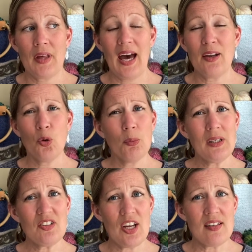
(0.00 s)

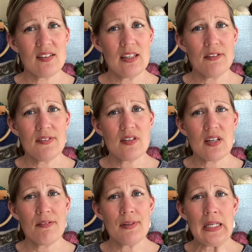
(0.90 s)
normally test knit for
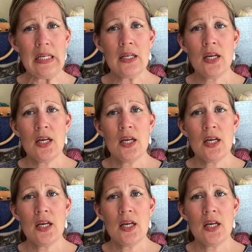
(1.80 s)
Stephanie,